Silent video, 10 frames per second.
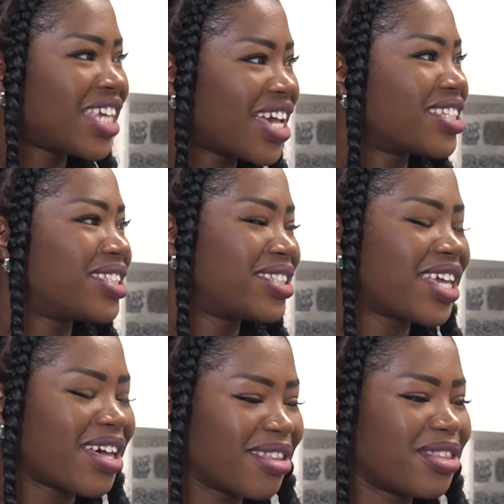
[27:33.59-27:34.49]
Yes,
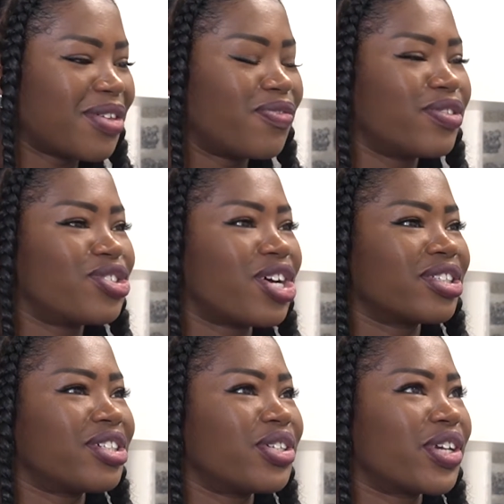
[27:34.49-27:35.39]
Helen the Foot
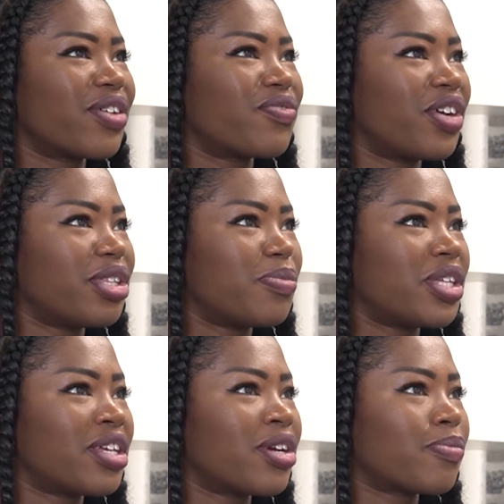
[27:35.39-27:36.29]
Juggler. You can find me
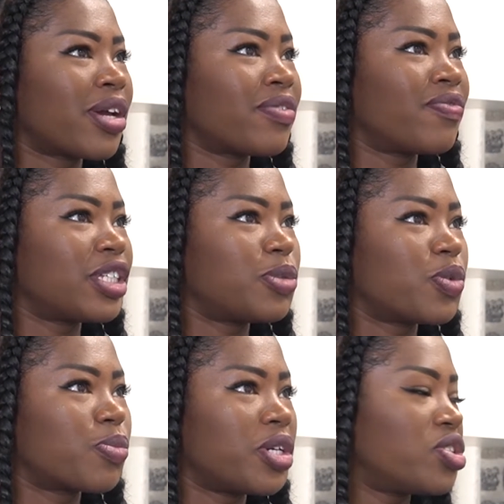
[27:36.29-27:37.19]
there. My
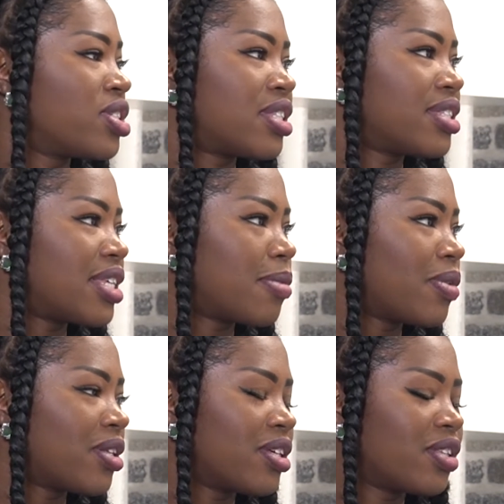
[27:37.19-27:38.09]
Facebook page is the same,
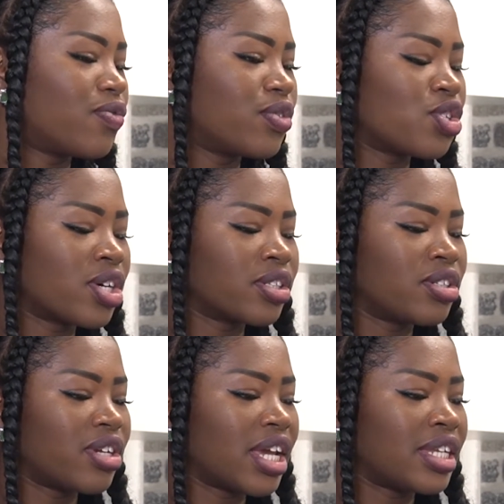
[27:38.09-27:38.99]
Helen the Foot Juggler.
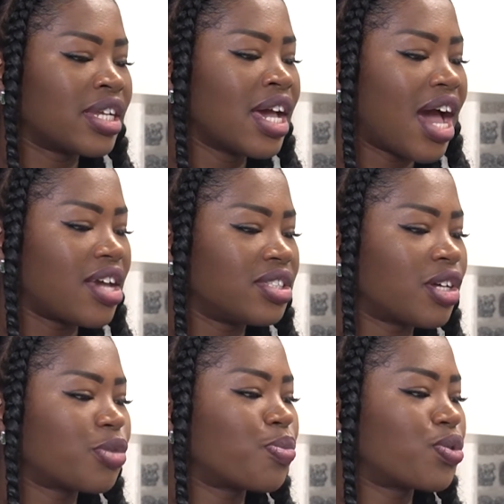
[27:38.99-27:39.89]
And I
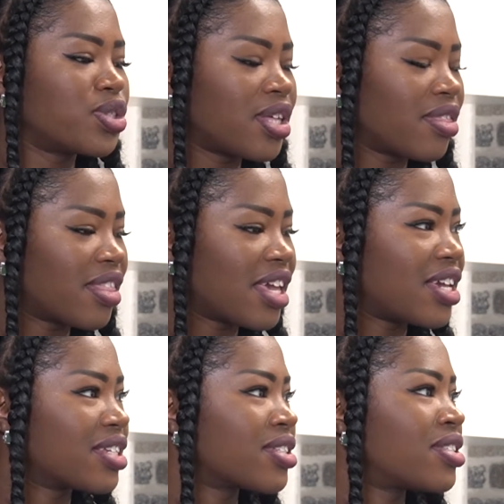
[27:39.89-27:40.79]
start posting
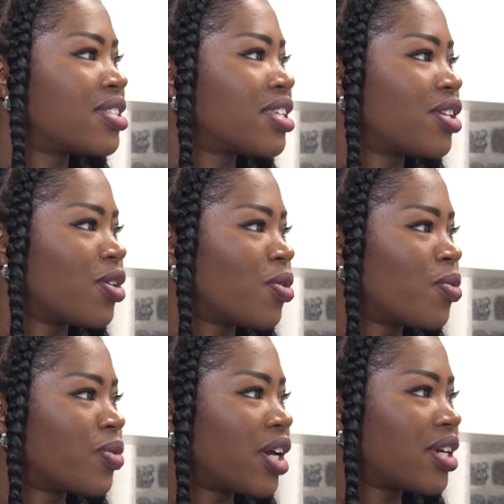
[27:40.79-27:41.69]
things,
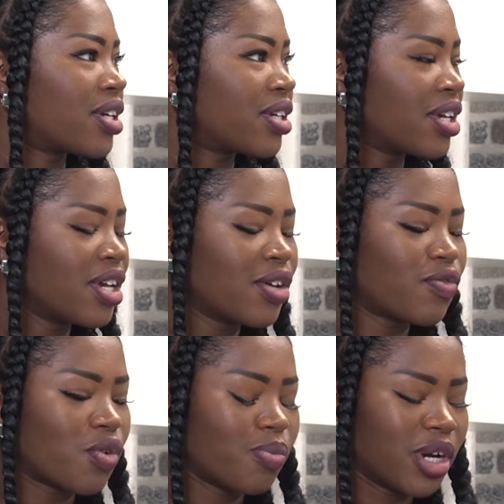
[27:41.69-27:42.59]
like
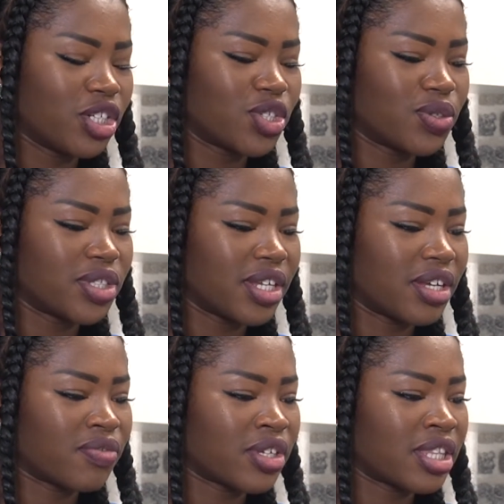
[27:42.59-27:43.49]
from my shows and
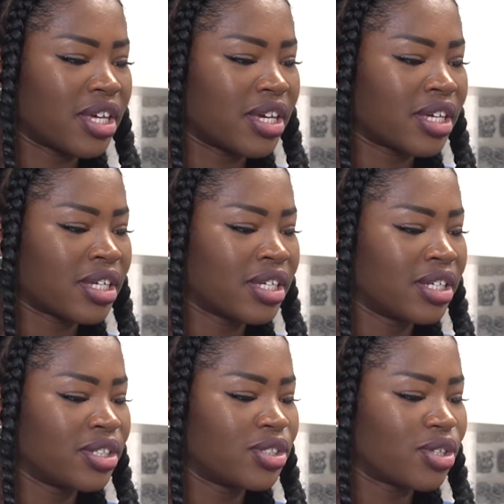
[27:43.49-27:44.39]
everything.
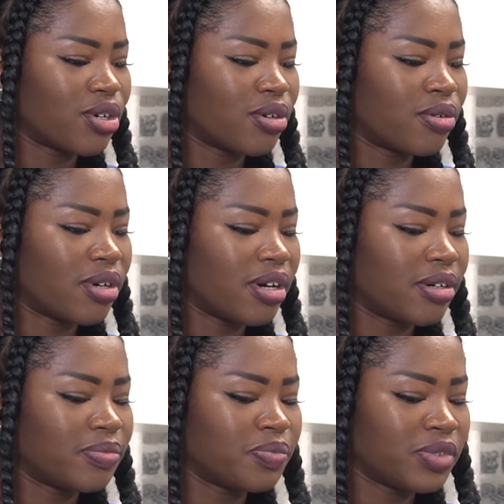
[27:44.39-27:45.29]
So,
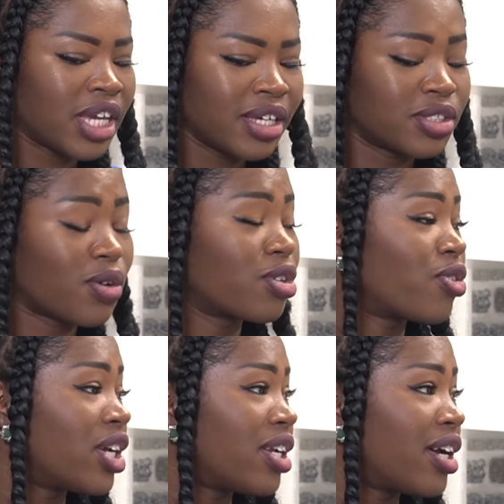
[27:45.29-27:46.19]
it's going
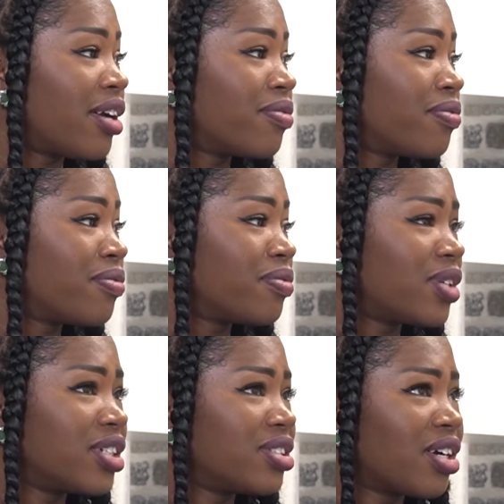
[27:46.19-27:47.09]
great.
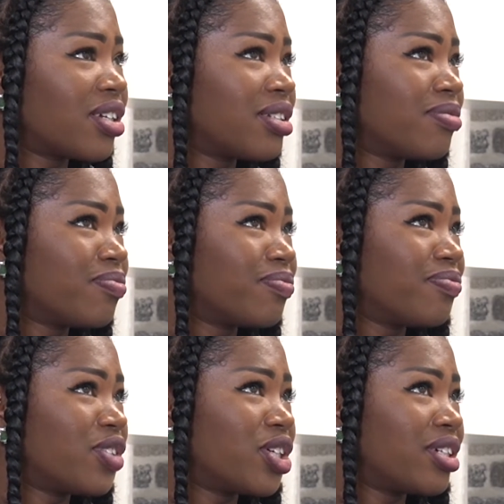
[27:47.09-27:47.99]
I started
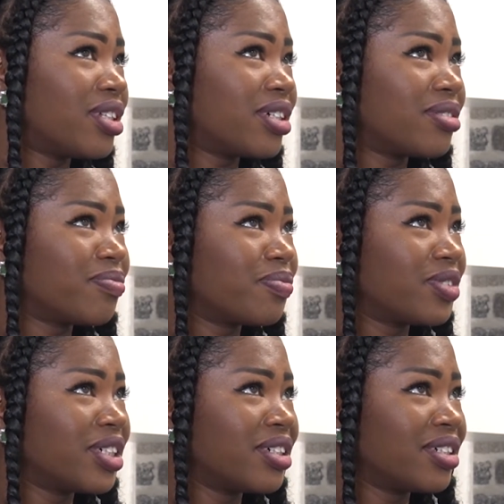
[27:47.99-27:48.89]
very good.
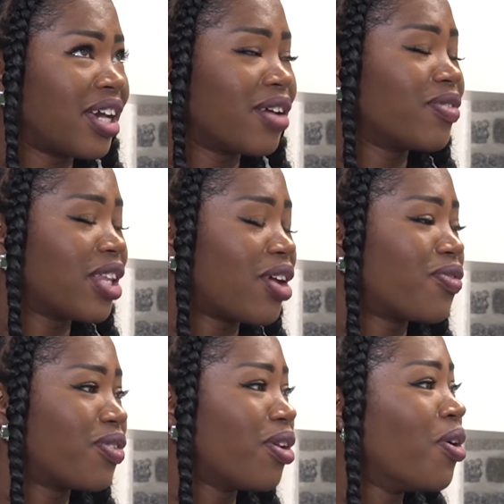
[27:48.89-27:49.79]
I have a lot of
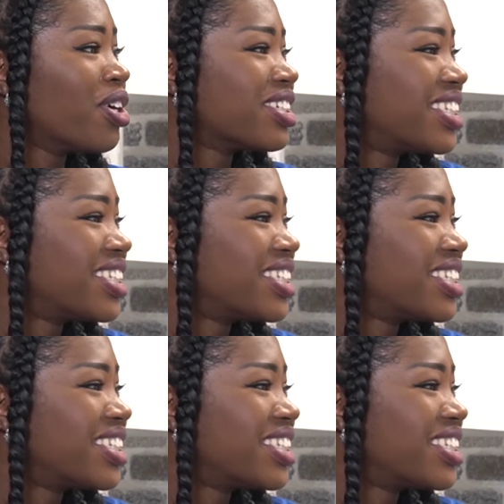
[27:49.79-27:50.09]
followers.